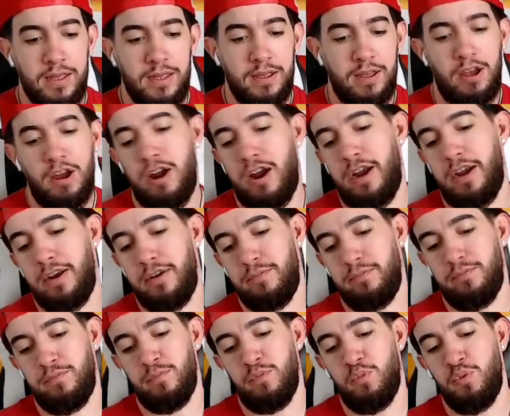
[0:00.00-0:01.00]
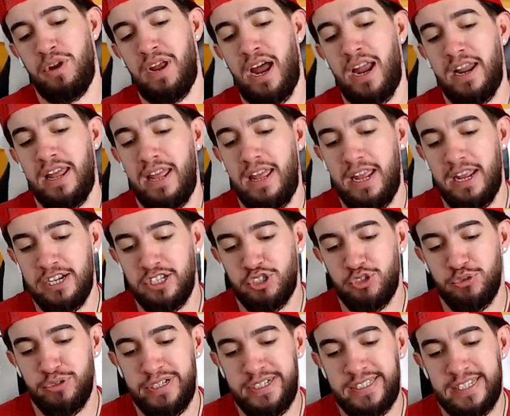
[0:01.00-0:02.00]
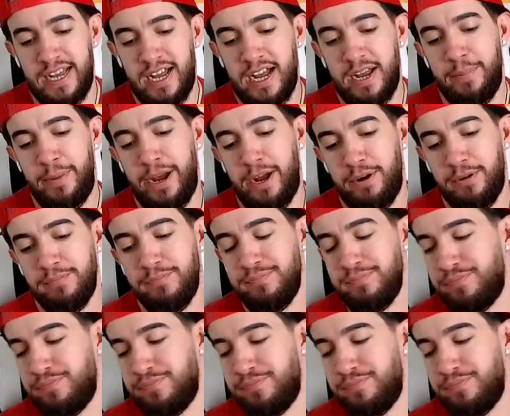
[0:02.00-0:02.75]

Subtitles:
All right. We got an injury timeout.